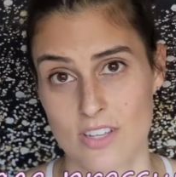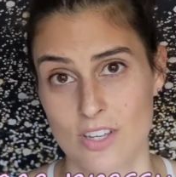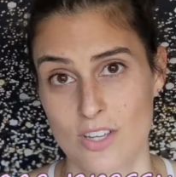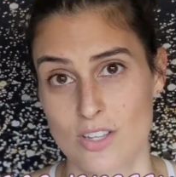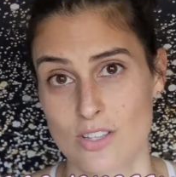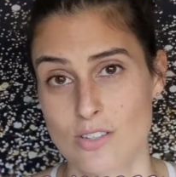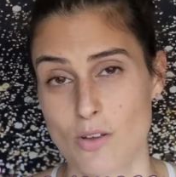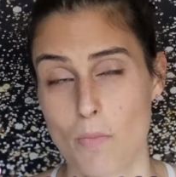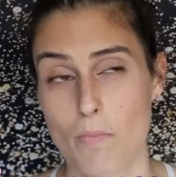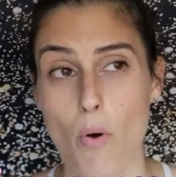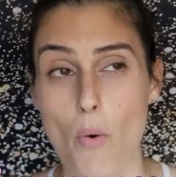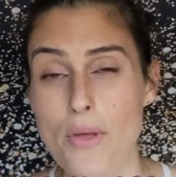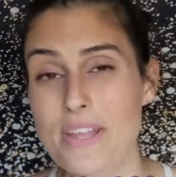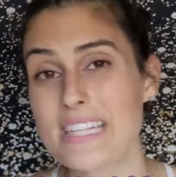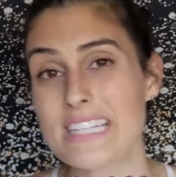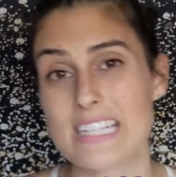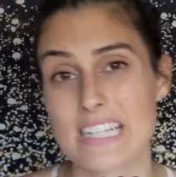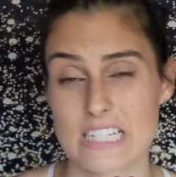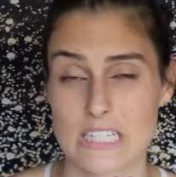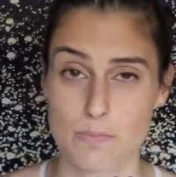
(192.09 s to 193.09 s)
So
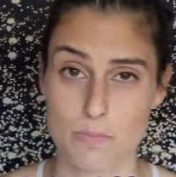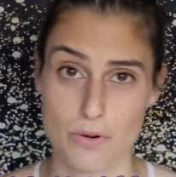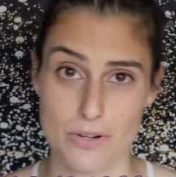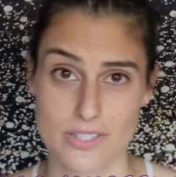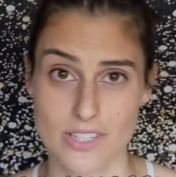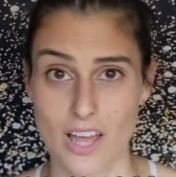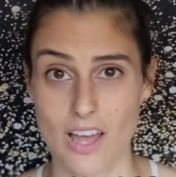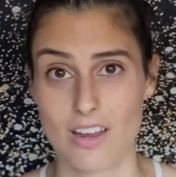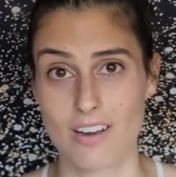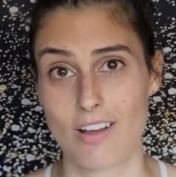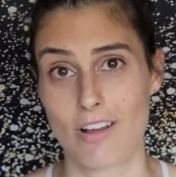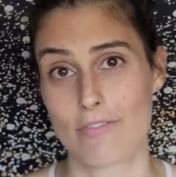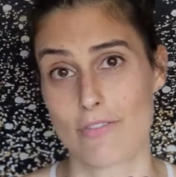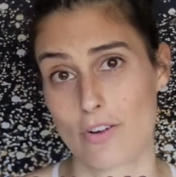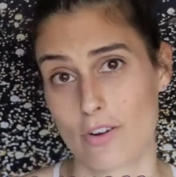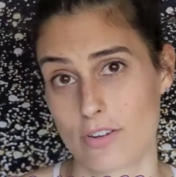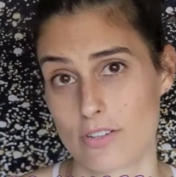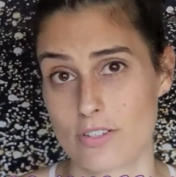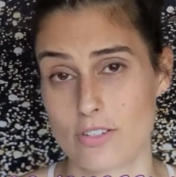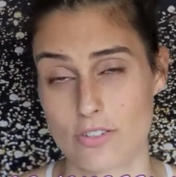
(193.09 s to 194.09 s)
0.6% of
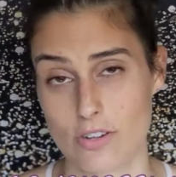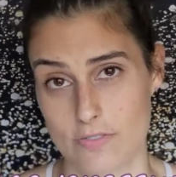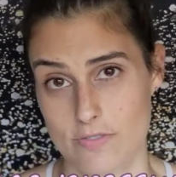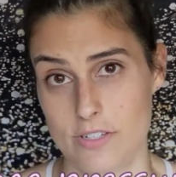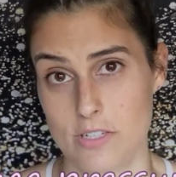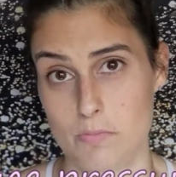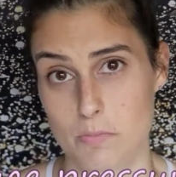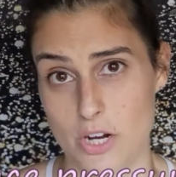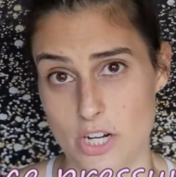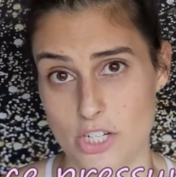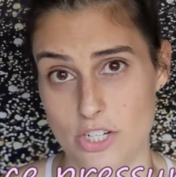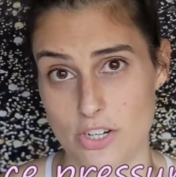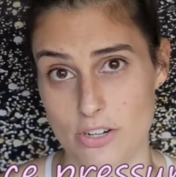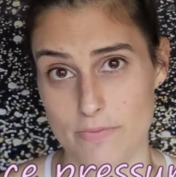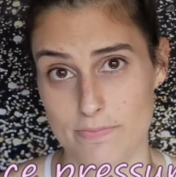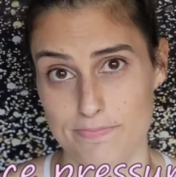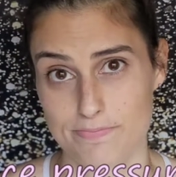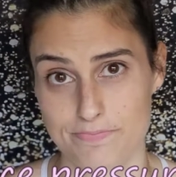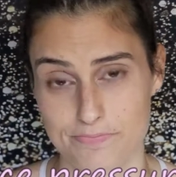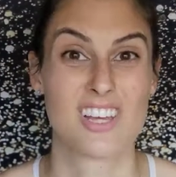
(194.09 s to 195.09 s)
Earth's surface pressure,
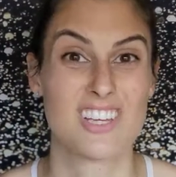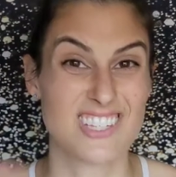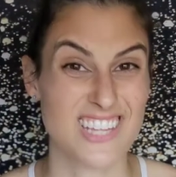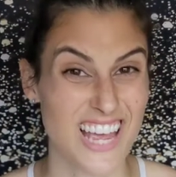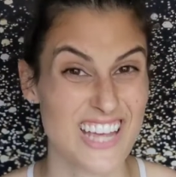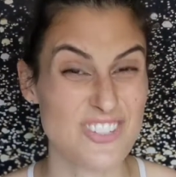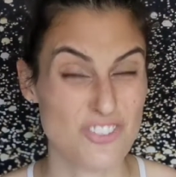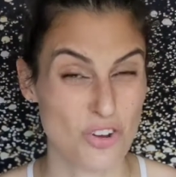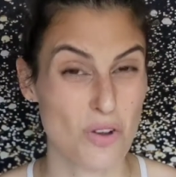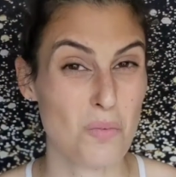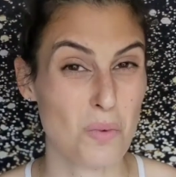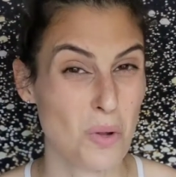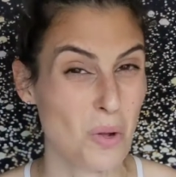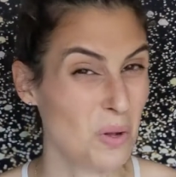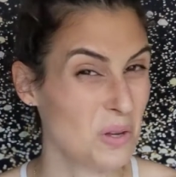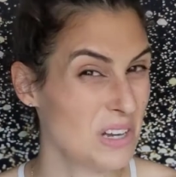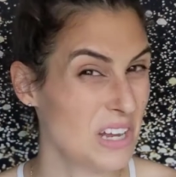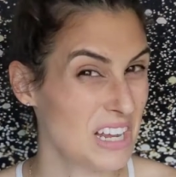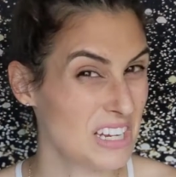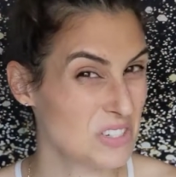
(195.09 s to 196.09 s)
because it has trouble
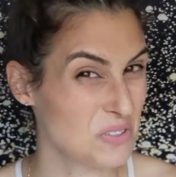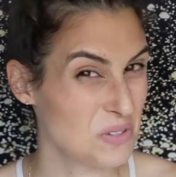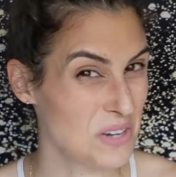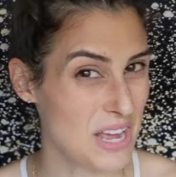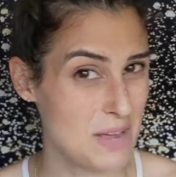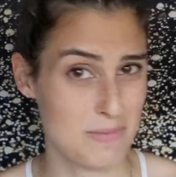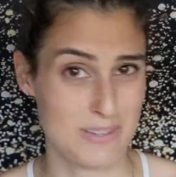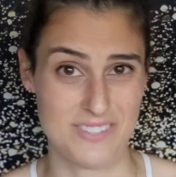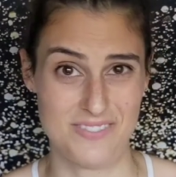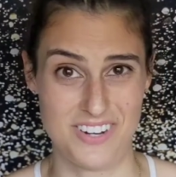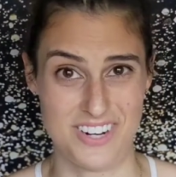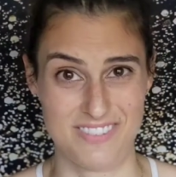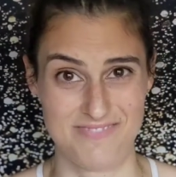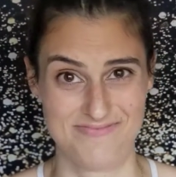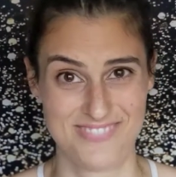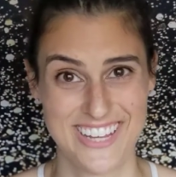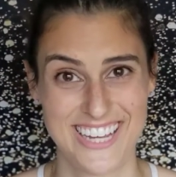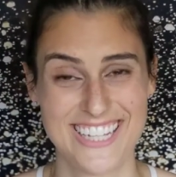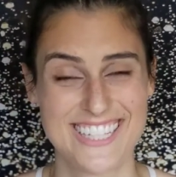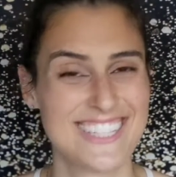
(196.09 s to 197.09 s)
holding on to an atmosphere.
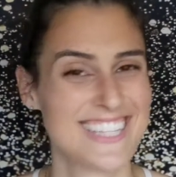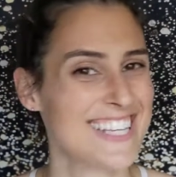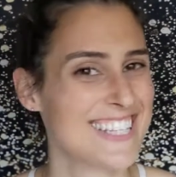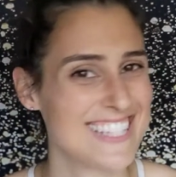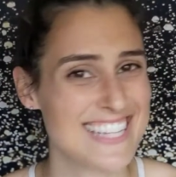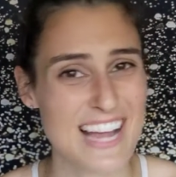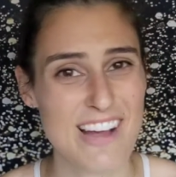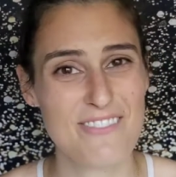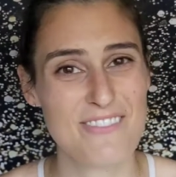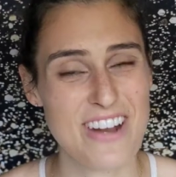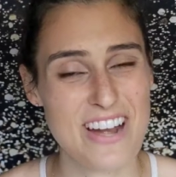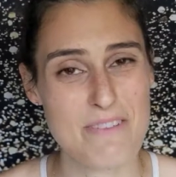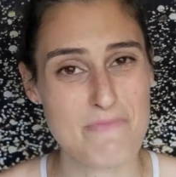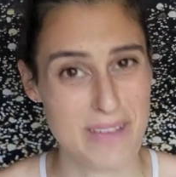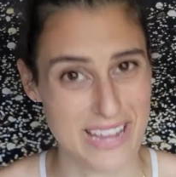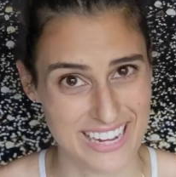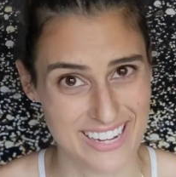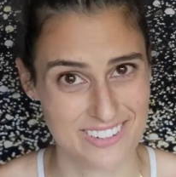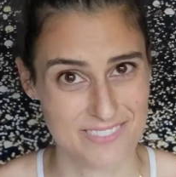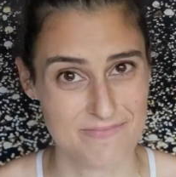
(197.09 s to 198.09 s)
It's not very
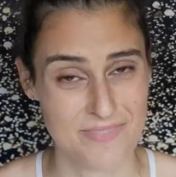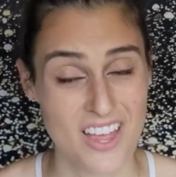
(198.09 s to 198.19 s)
big.